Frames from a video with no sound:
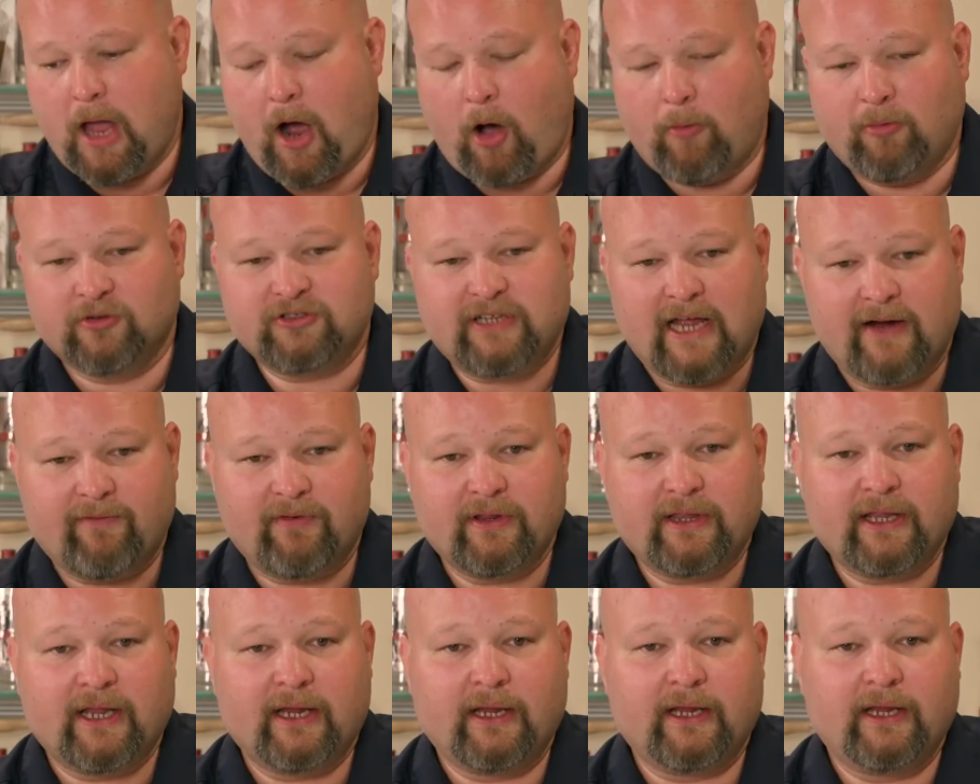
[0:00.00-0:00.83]
Almost
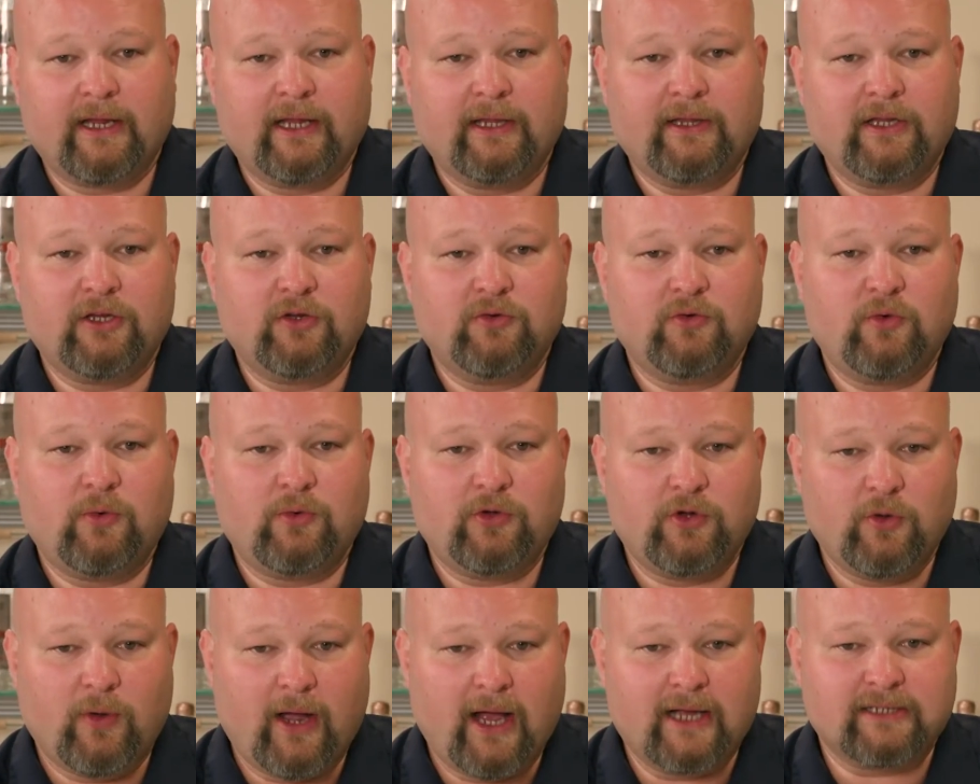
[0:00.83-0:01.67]
everything in the U
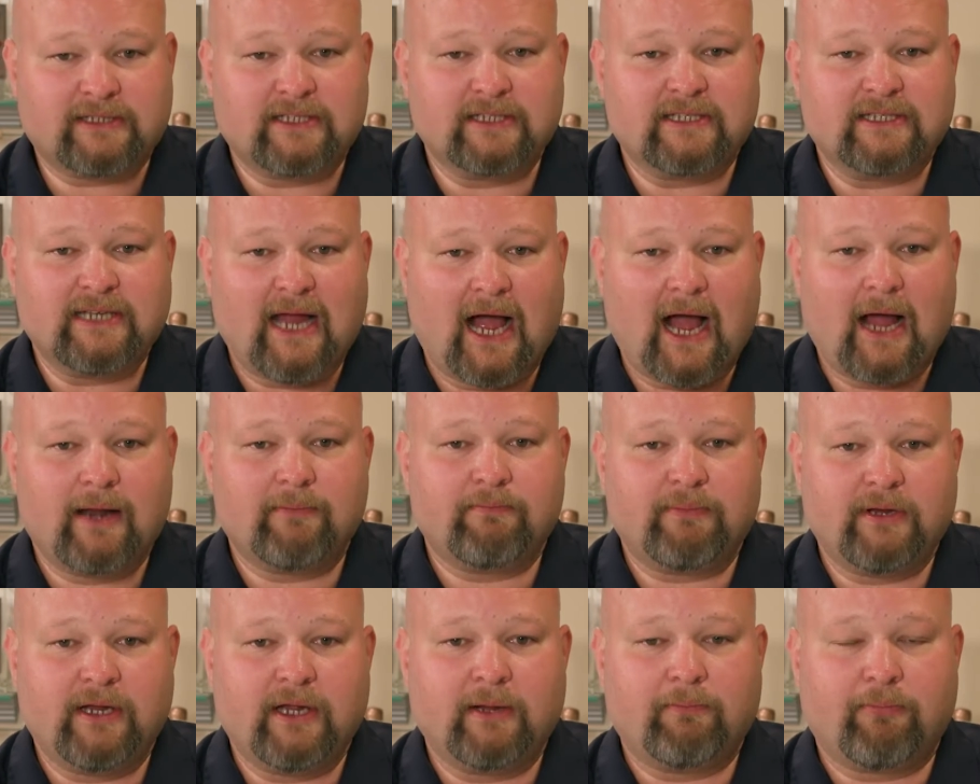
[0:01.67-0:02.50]
U.S. is
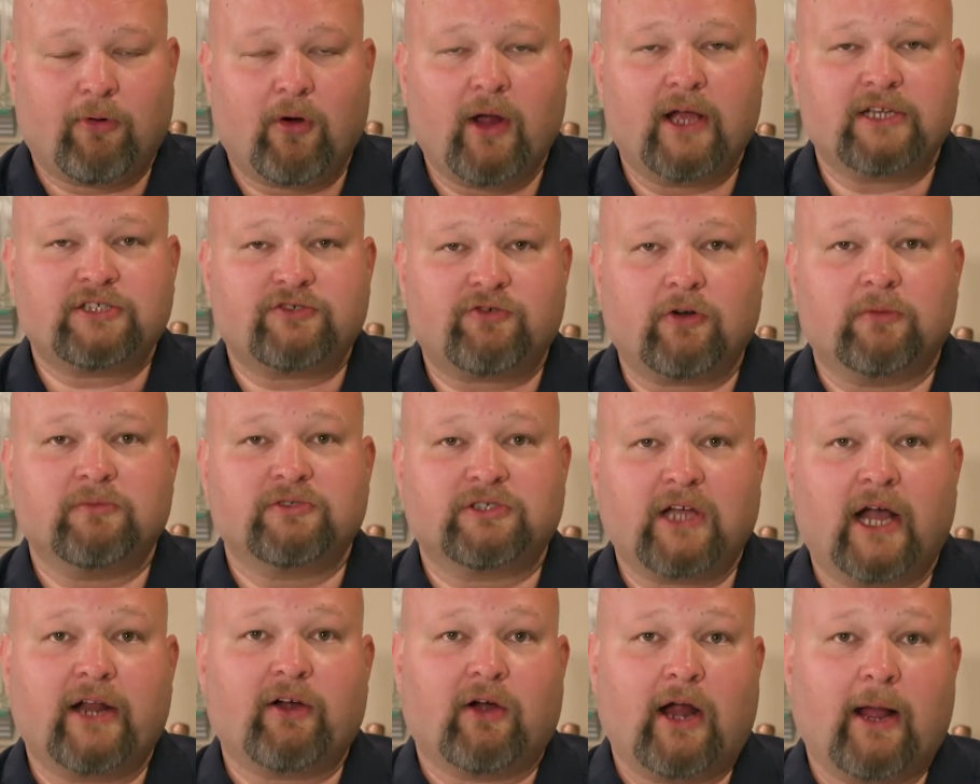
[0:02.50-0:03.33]
not being pressed from
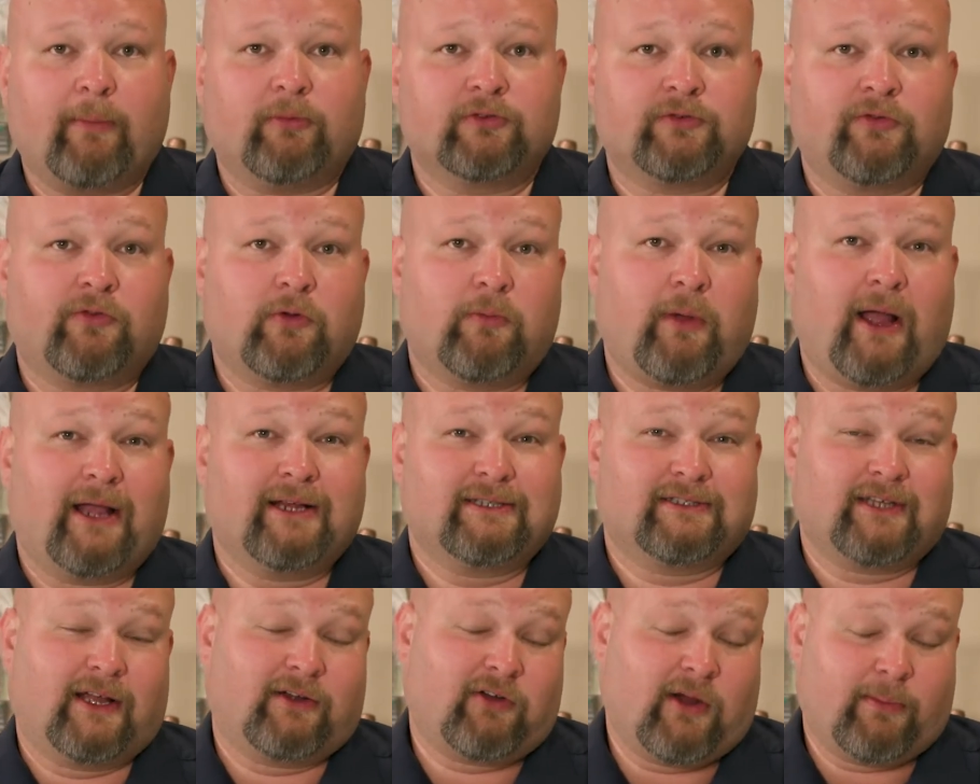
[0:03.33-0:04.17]
cider apples. If they're buying
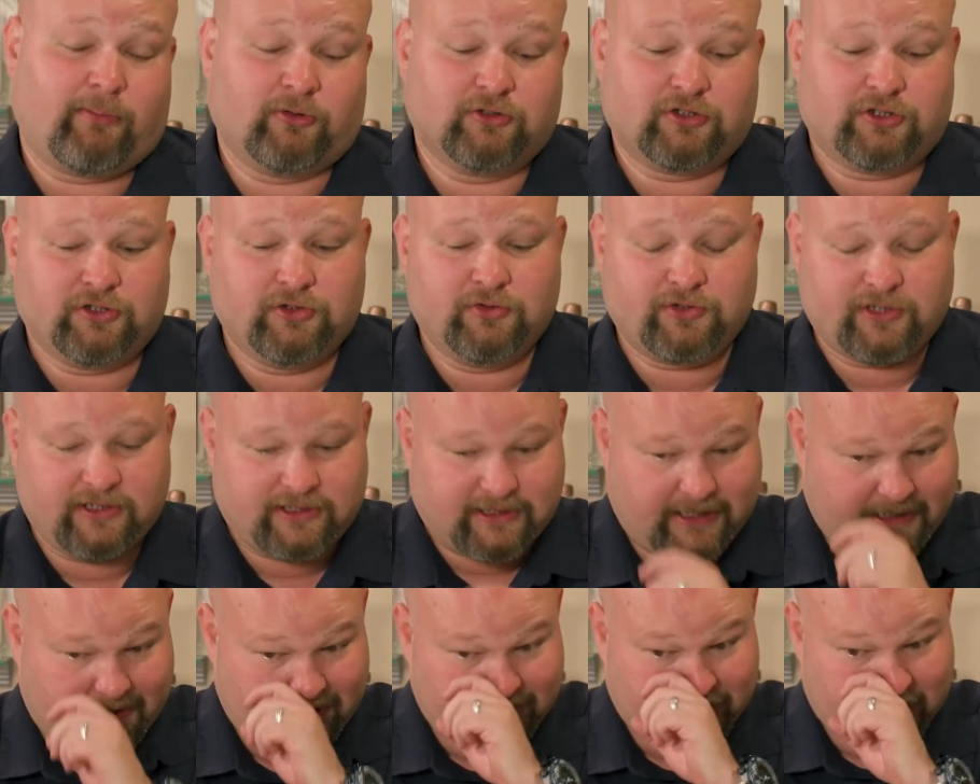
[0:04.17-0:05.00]
cider apple juice,
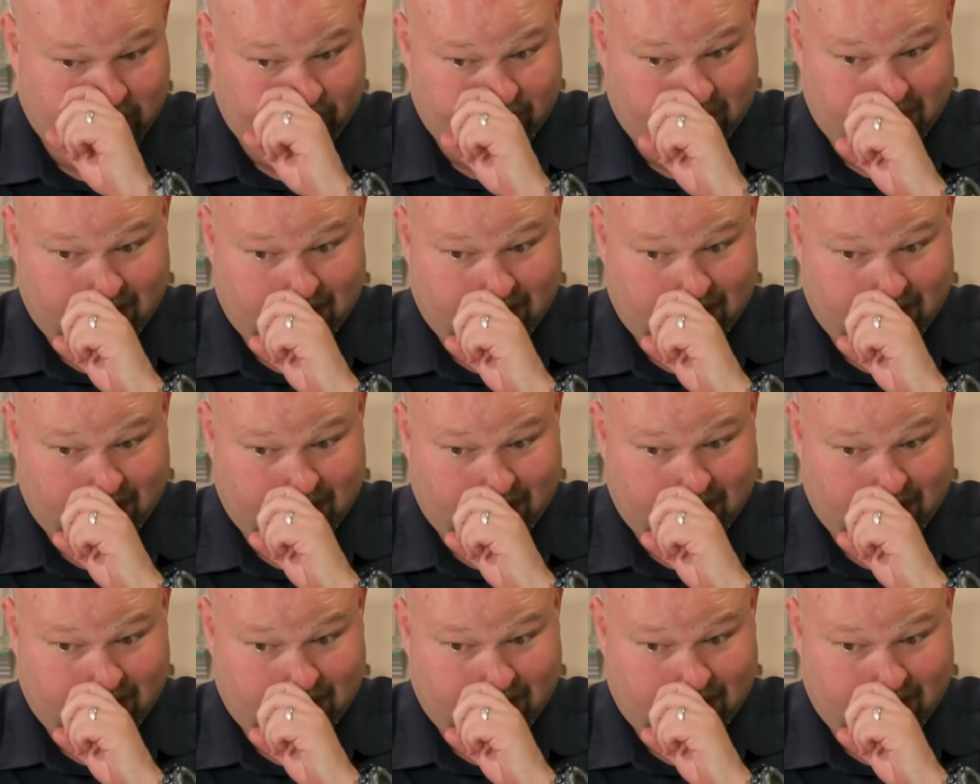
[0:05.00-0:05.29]
it's getting shipped